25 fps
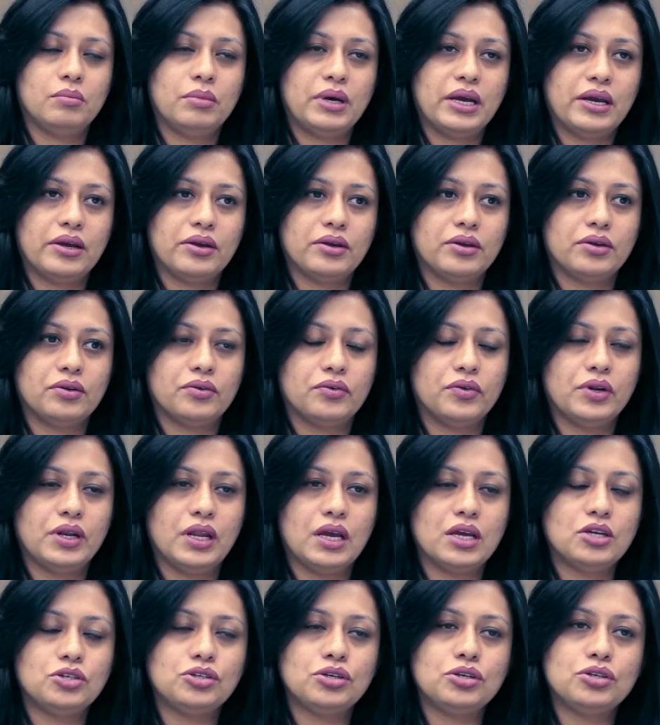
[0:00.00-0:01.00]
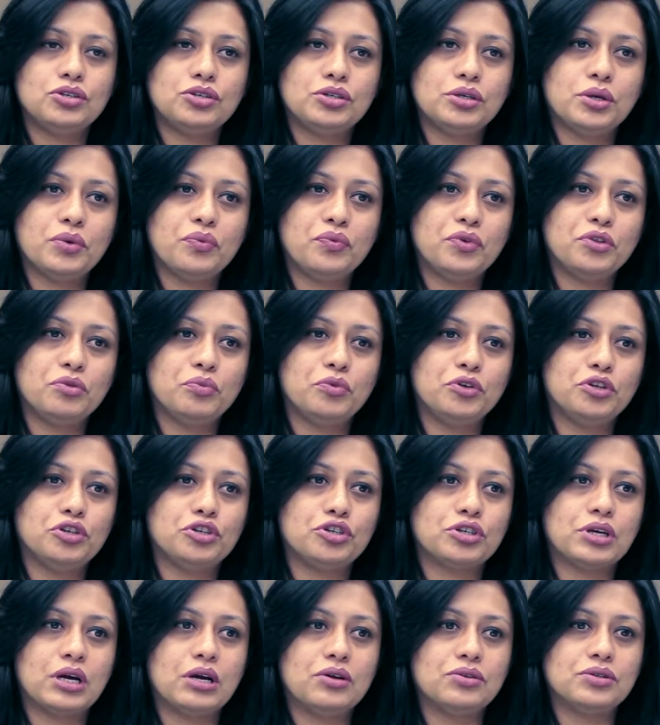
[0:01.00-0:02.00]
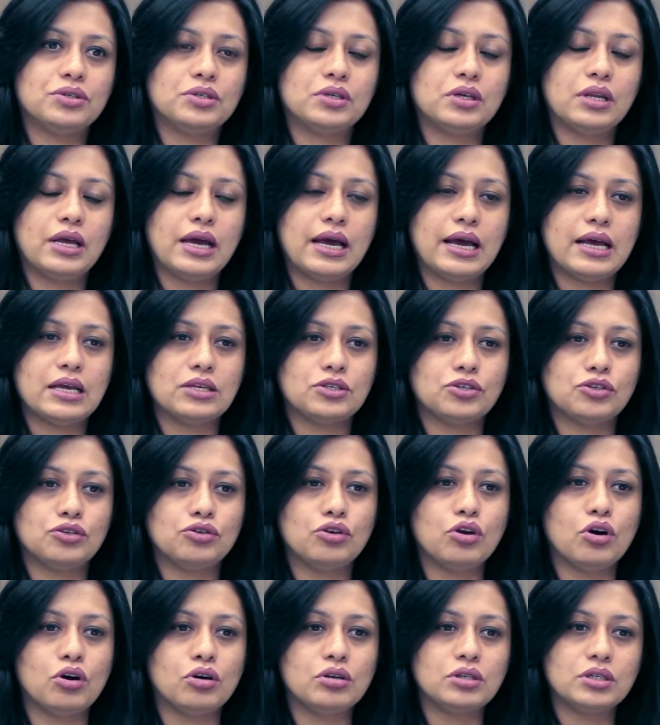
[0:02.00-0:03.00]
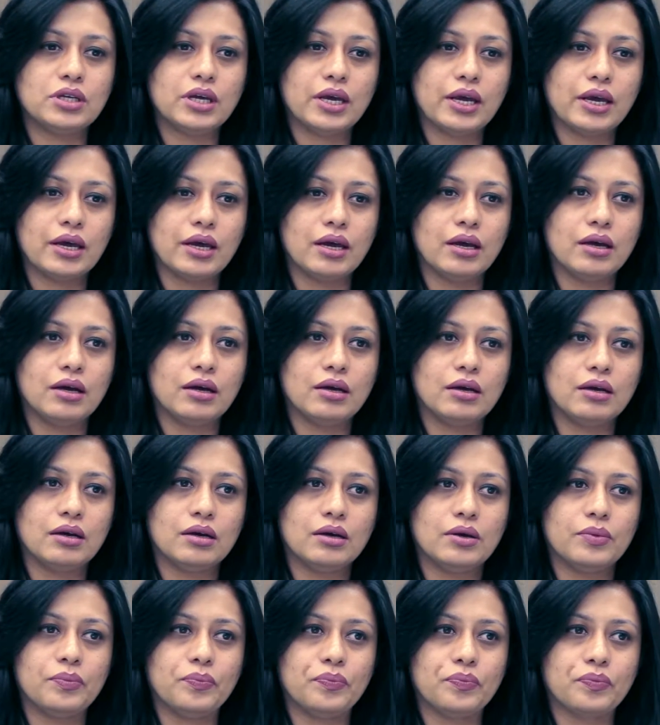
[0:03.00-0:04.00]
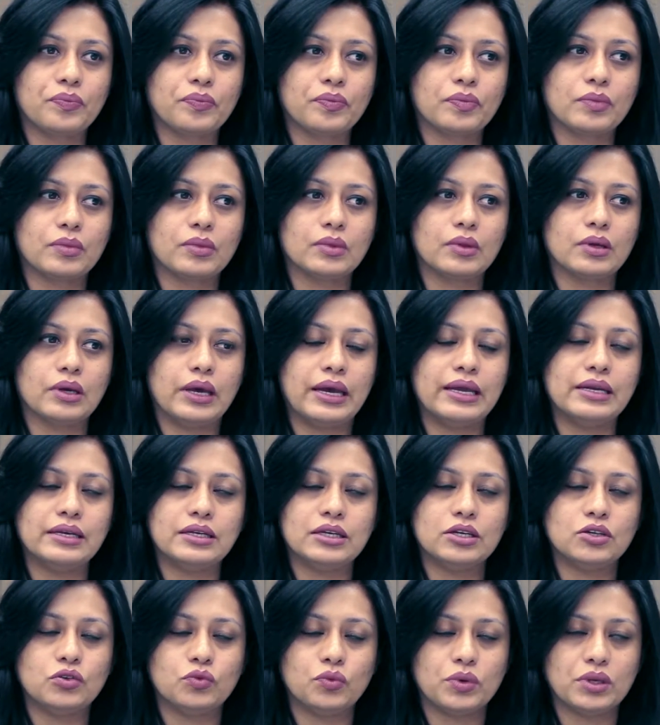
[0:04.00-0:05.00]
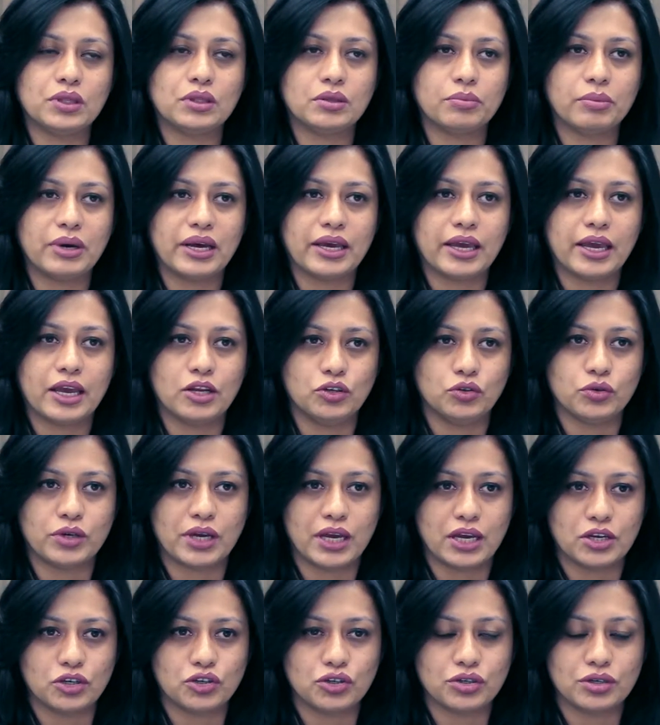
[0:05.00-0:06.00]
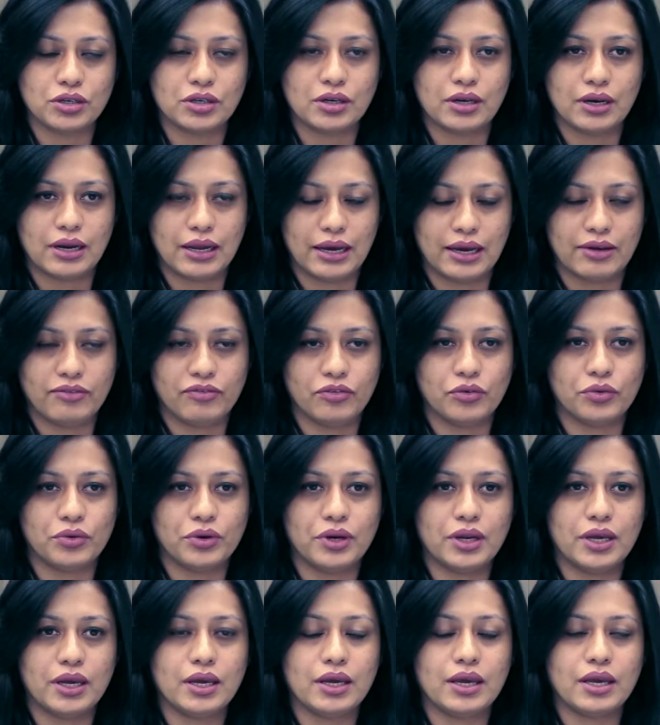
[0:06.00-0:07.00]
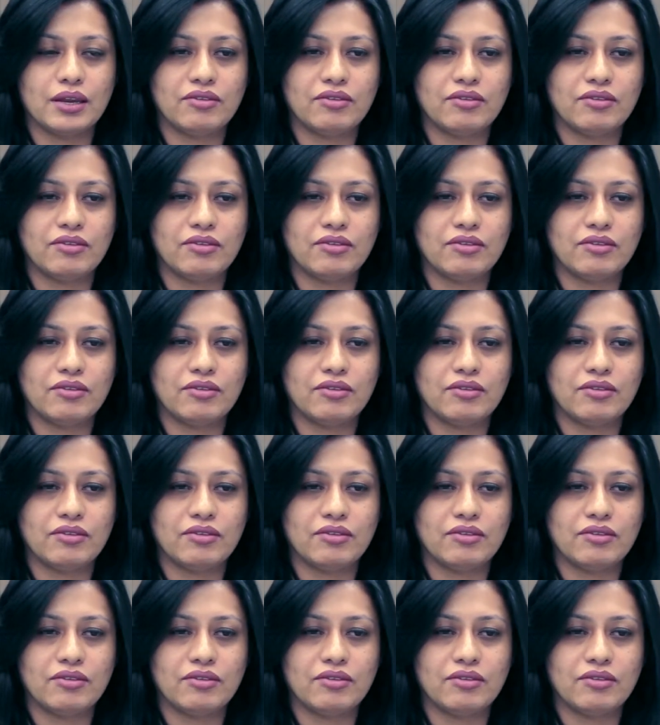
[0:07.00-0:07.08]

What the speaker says: My relationship with British Council has not ended with my educational life only.